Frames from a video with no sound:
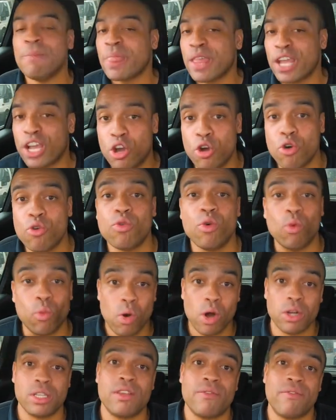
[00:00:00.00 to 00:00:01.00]
cool,
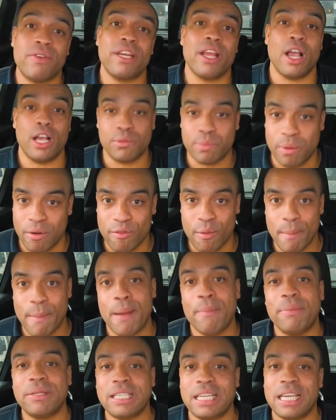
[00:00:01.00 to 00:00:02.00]
watch the videos, but
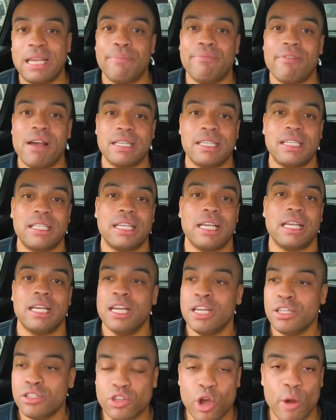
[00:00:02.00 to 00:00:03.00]
remember to keep practicing.
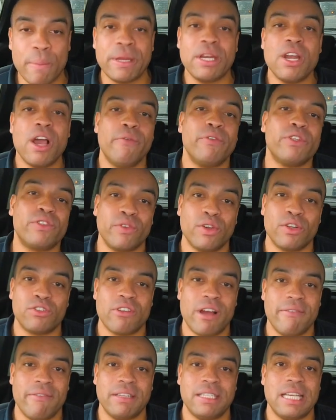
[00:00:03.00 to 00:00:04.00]
Don't be nervous for your
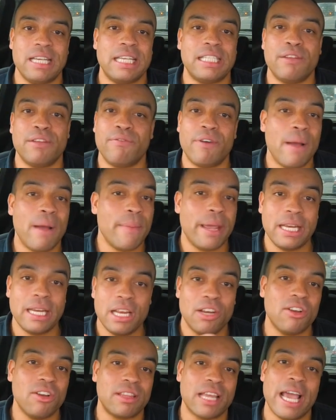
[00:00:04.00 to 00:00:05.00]
driving test. If I made it
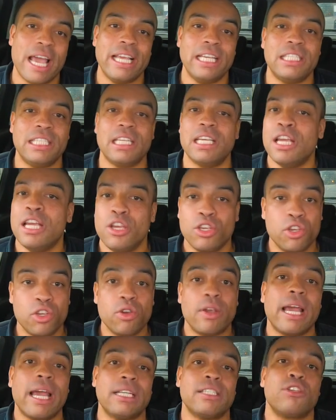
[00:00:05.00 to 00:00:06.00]
look that easy, you
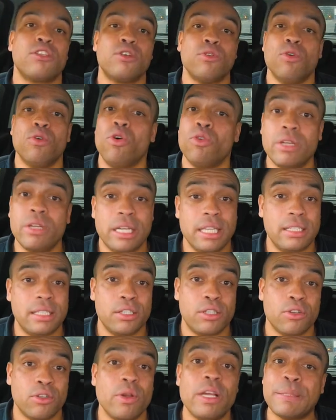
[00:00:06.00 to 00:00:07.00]
can too. All you need to
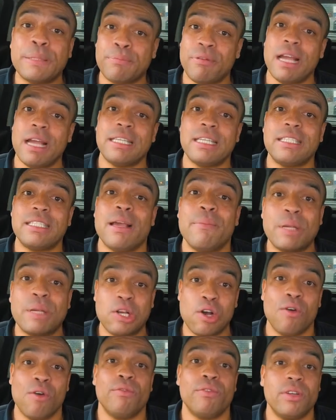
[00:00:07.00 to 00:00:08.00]
do is practice and be
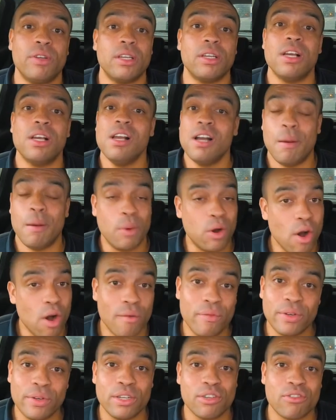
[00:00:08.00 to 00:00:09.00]
confident. I'm a
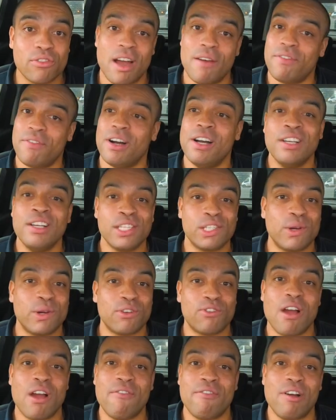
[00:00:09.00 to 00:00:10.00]
confident driver, so I
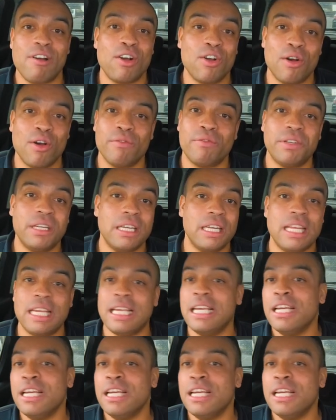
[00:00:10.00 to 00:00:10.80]
drive around confidently.